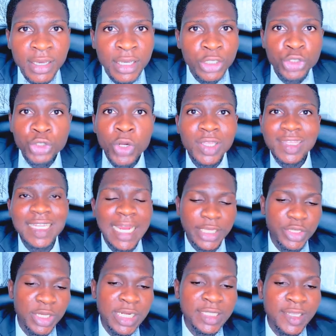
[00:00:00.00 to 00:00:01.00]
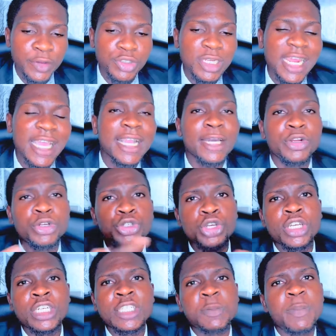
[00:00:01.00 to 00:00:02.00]
Nothing actually tells you that you cannot do
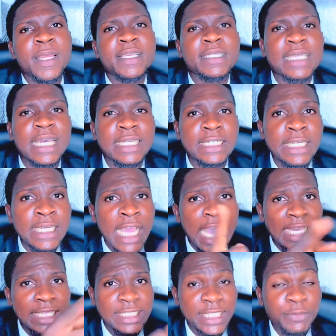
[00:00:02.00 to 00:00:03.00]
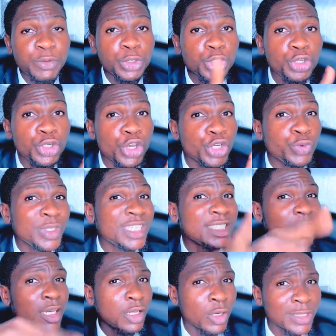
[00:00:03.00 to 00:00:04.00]
your display inside. And civil union, which is
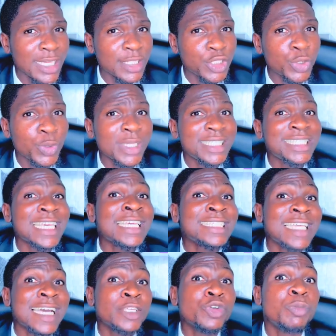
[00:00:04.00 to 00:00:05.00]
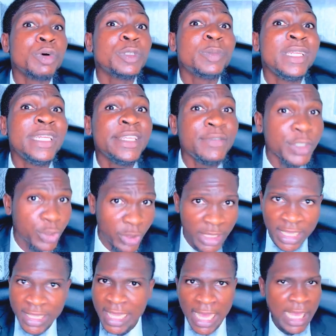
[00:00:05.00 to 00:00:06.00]
the closest to it, says that you must be living
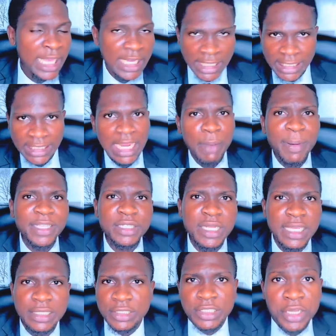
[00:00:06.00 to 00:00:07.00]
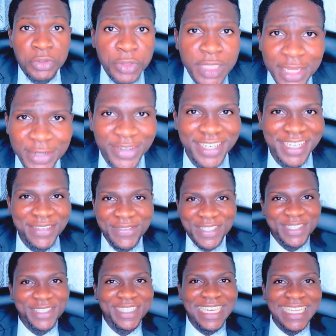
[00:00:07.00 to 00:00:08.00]
together. In that particular scenario, they are not living
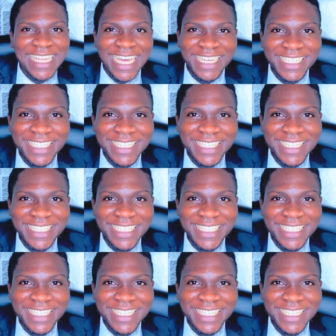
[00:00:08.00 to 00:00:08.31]
together.